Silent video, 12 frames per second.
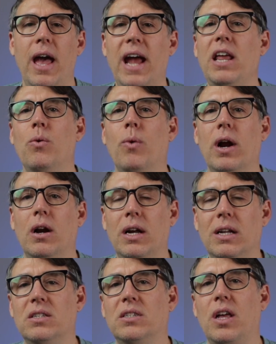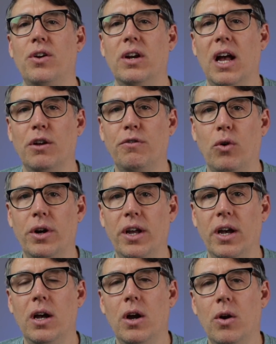anywhere in Southern
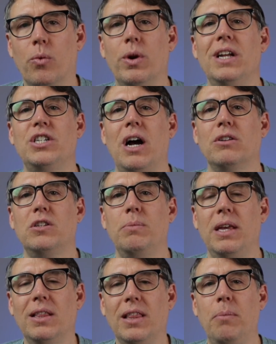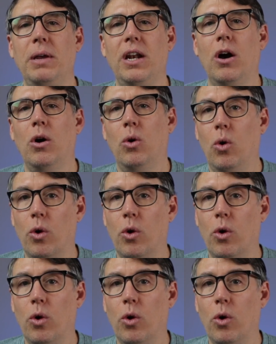California, reach out to me, let me know.